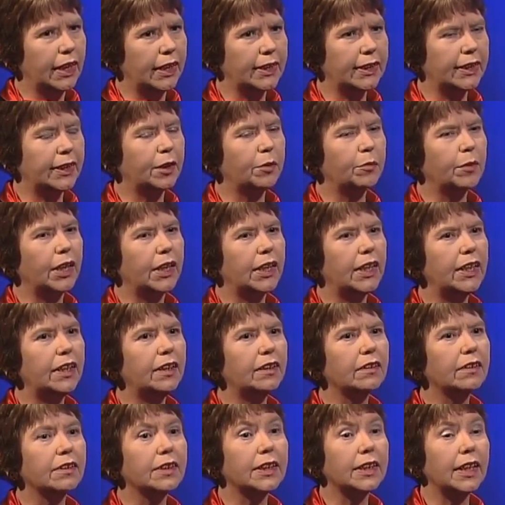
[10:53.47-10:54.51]
dusting my
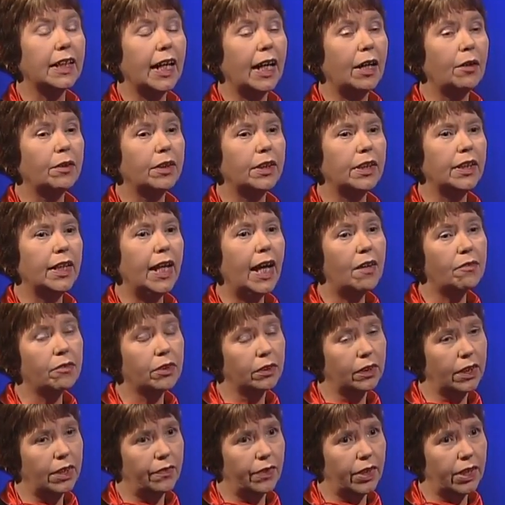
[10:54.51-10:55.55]
heels that I would never
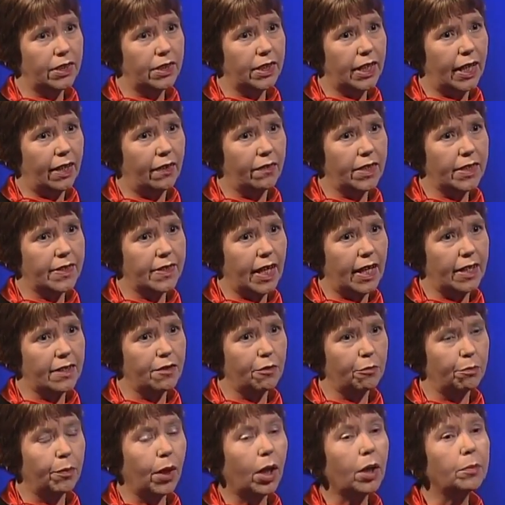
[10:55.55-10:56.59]
Never live in a town the
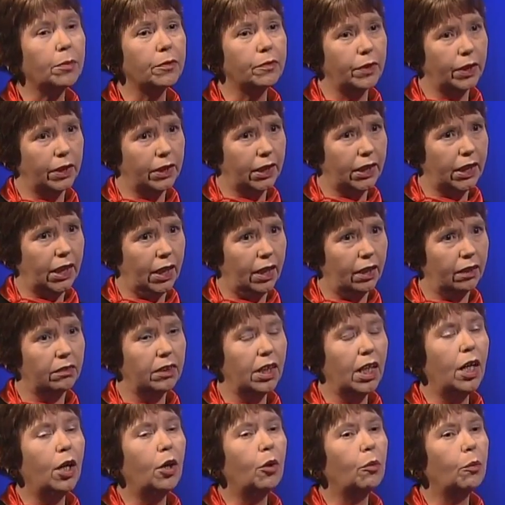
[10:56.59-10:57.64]
size of Barbourville yeah.
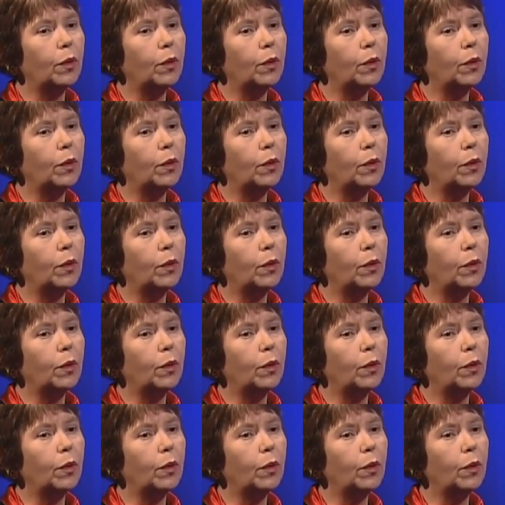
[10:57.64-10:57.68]
again.